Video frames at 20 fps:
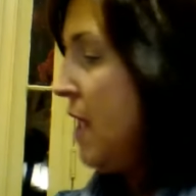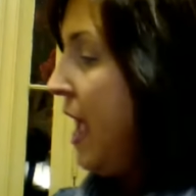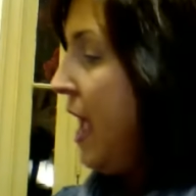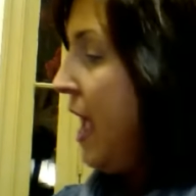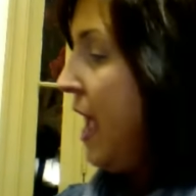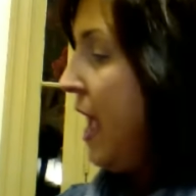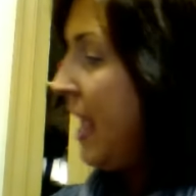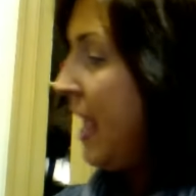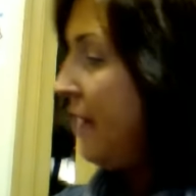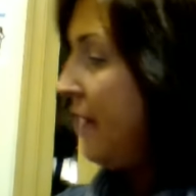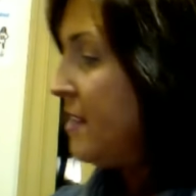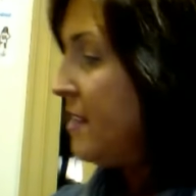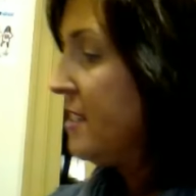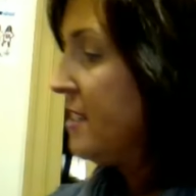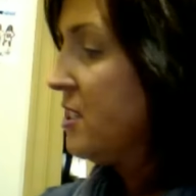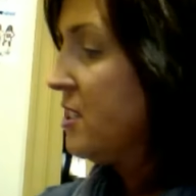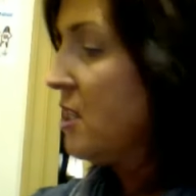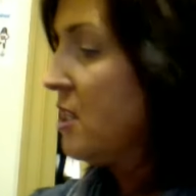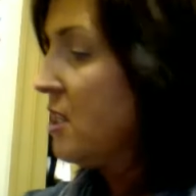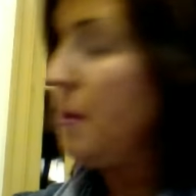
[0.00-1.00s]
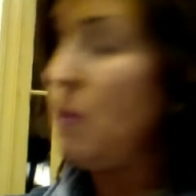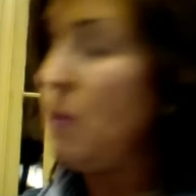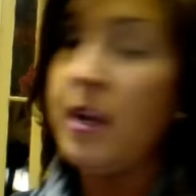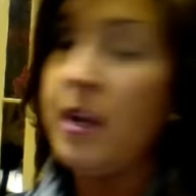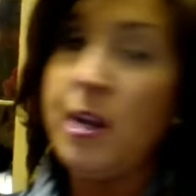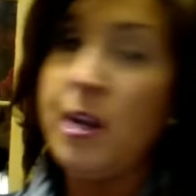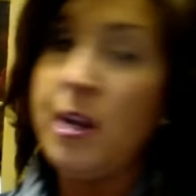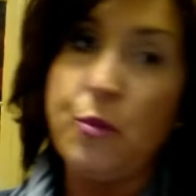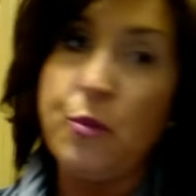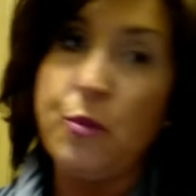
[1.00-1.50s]
Yeah, this is going to be one of
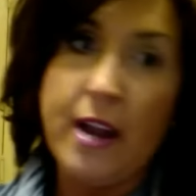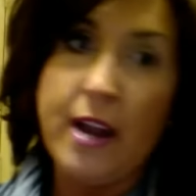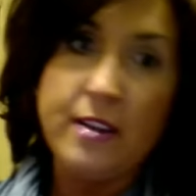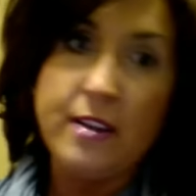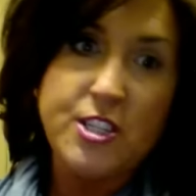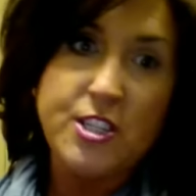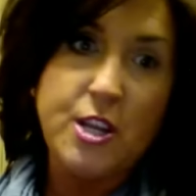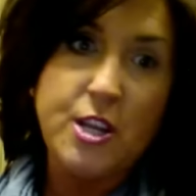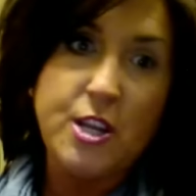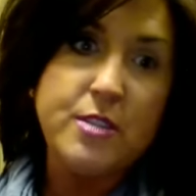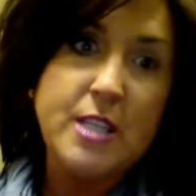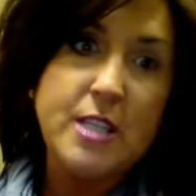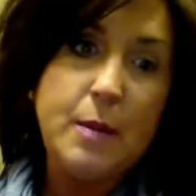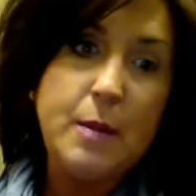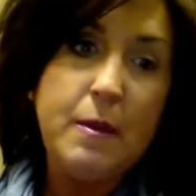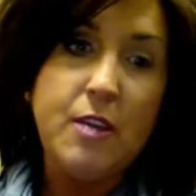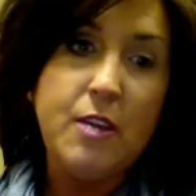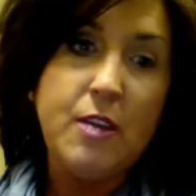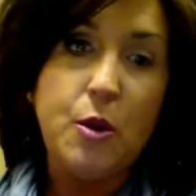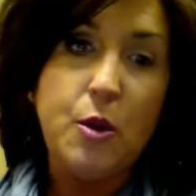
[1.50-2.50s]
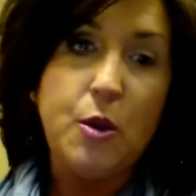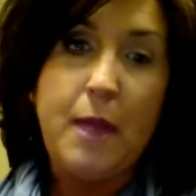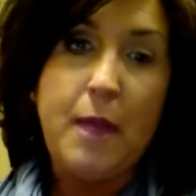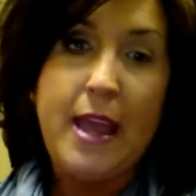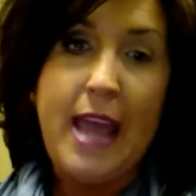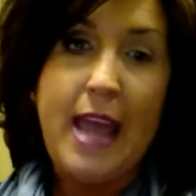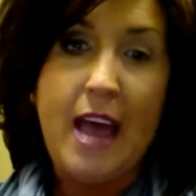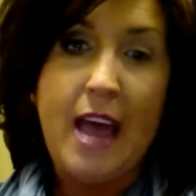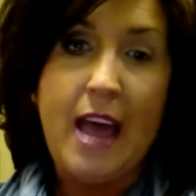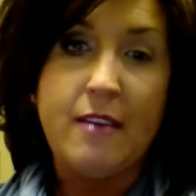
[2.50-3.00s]
your browns. So some of you may
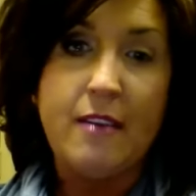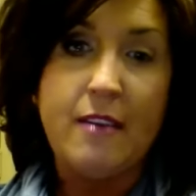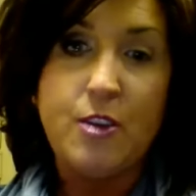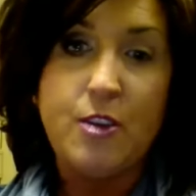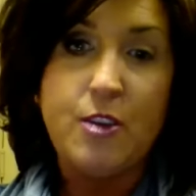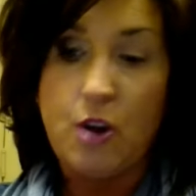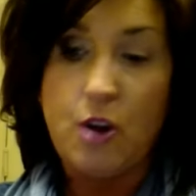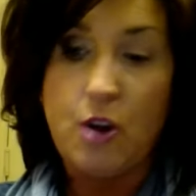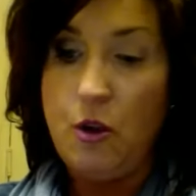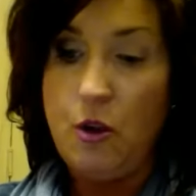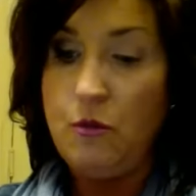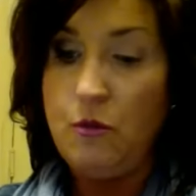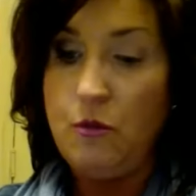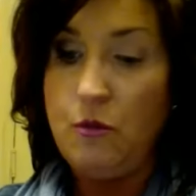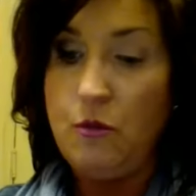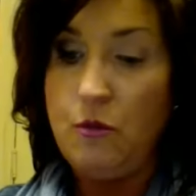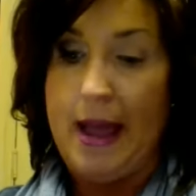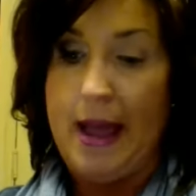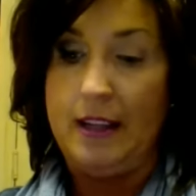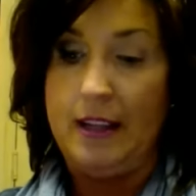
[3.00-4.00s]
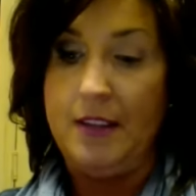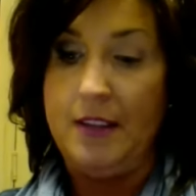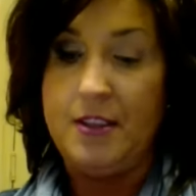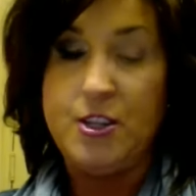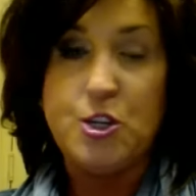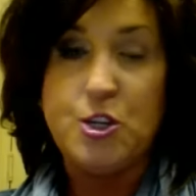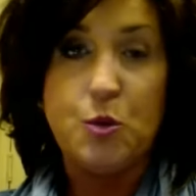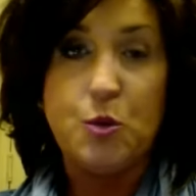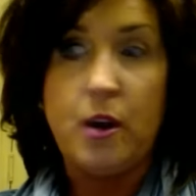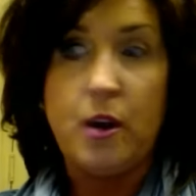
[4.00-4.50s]
have your own palette that
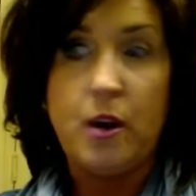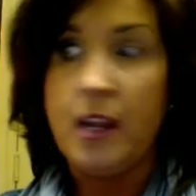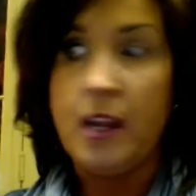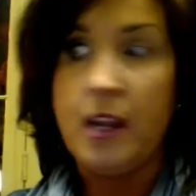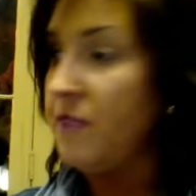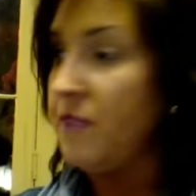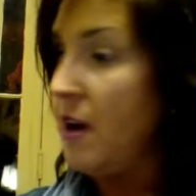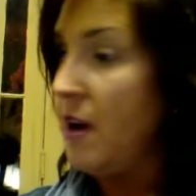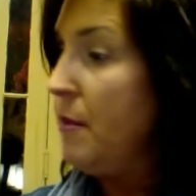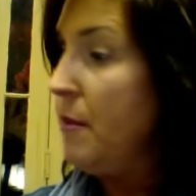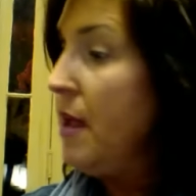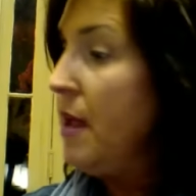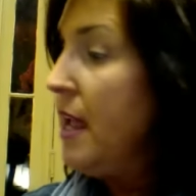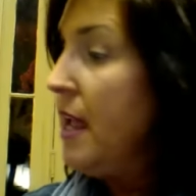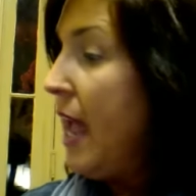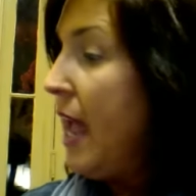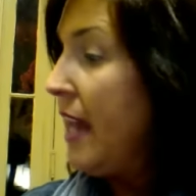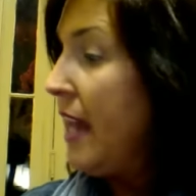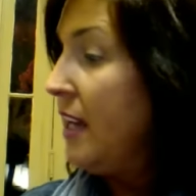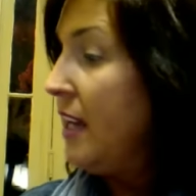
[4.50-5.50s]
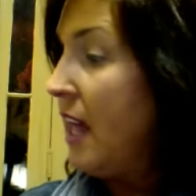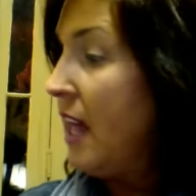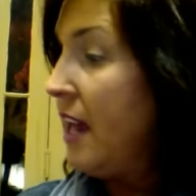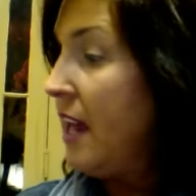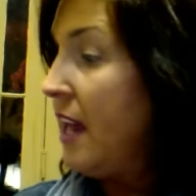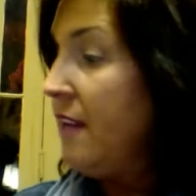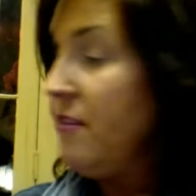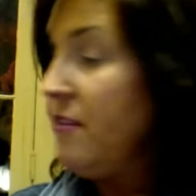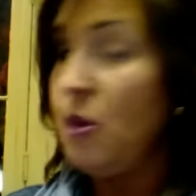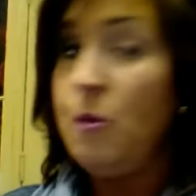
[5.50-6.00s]
you're working from, and a lot
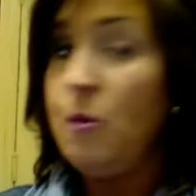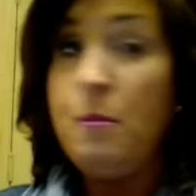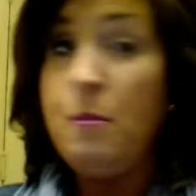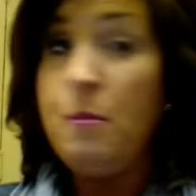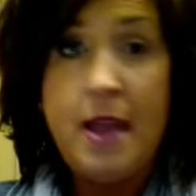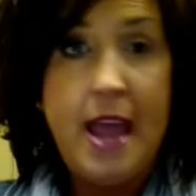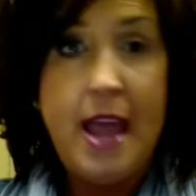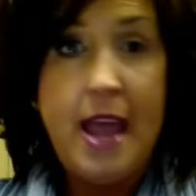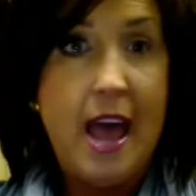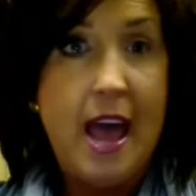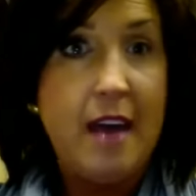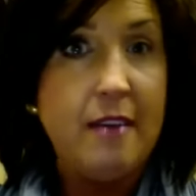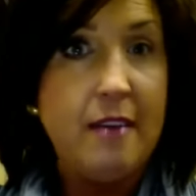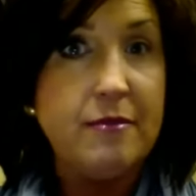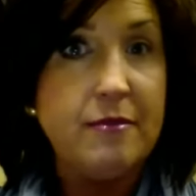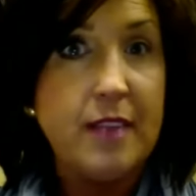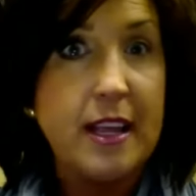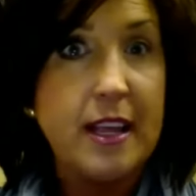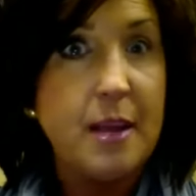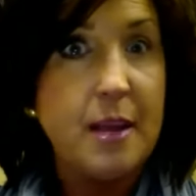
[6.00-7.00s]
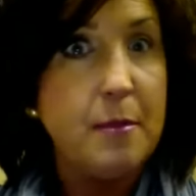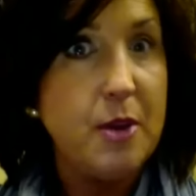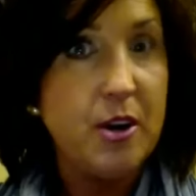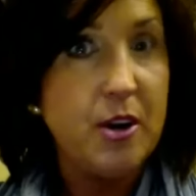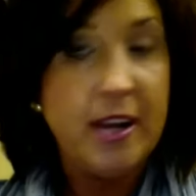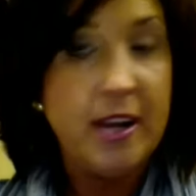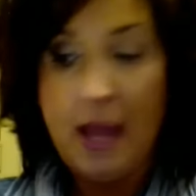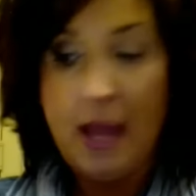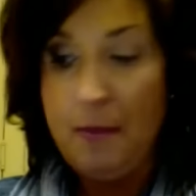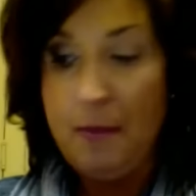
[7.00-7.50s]
of you may have like a Mary
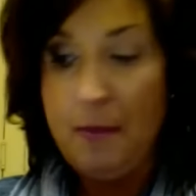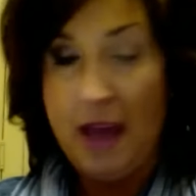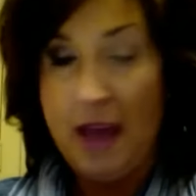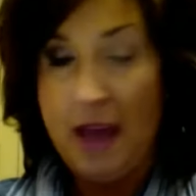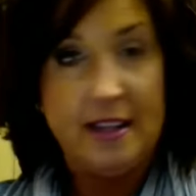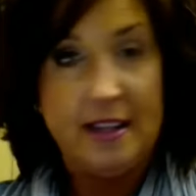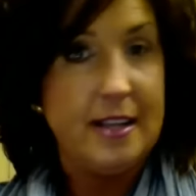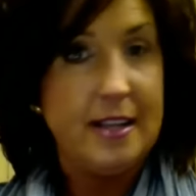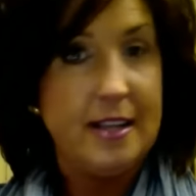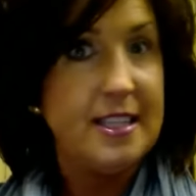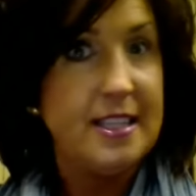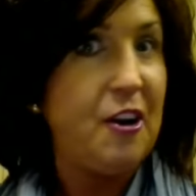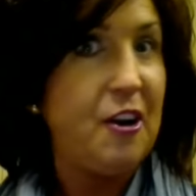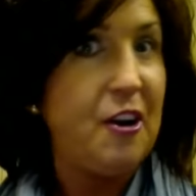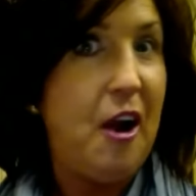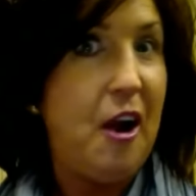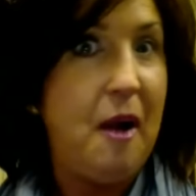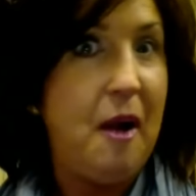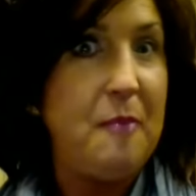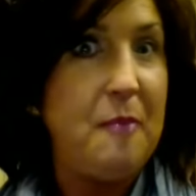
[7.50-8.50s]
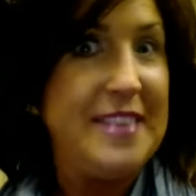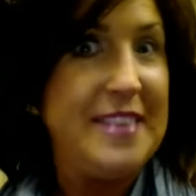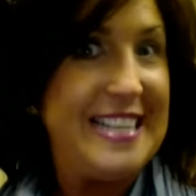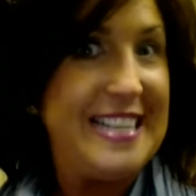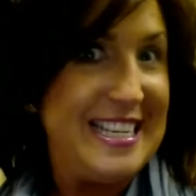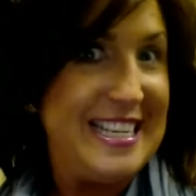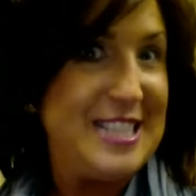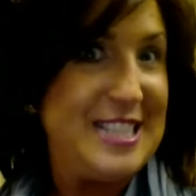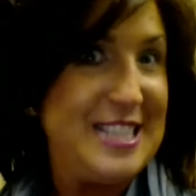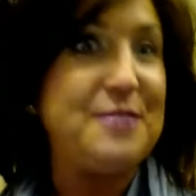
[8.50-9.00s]
Kay palette because they're, this
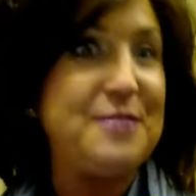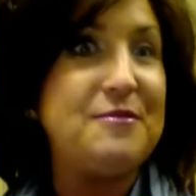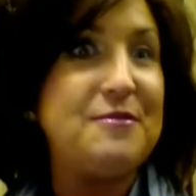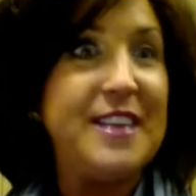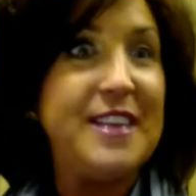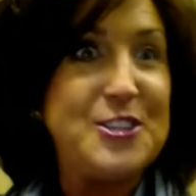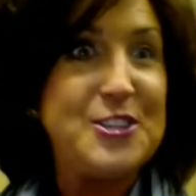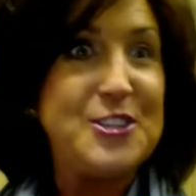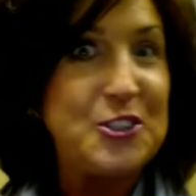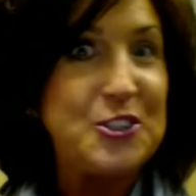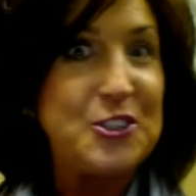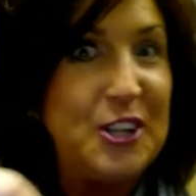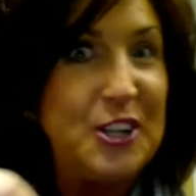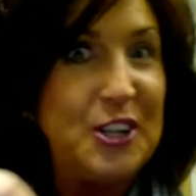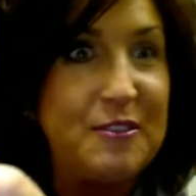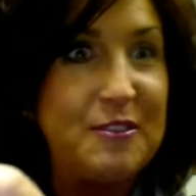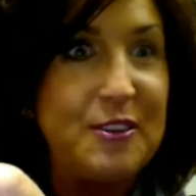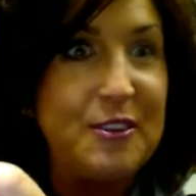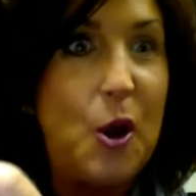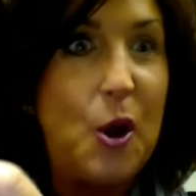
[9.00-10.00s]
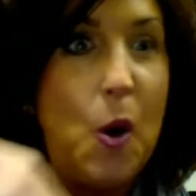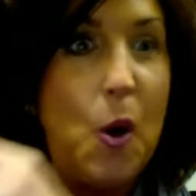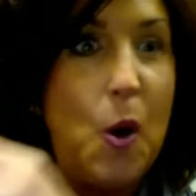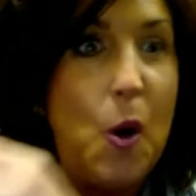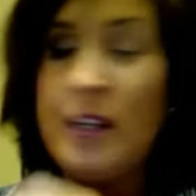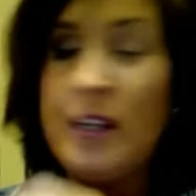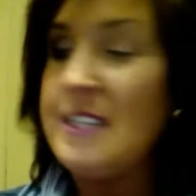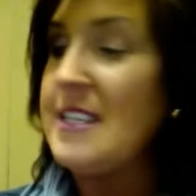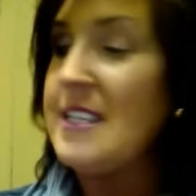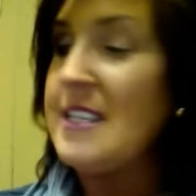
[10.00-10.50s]
is the featured look for the whole
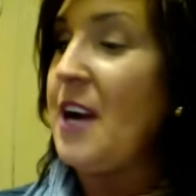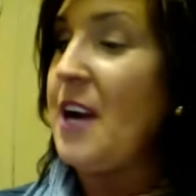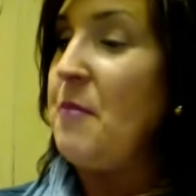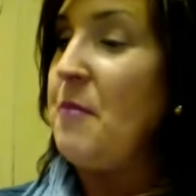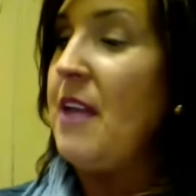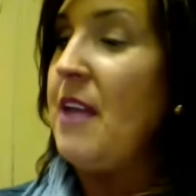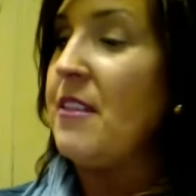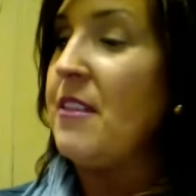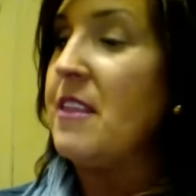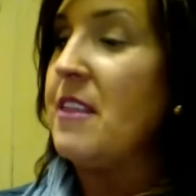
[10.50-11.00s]
entire month.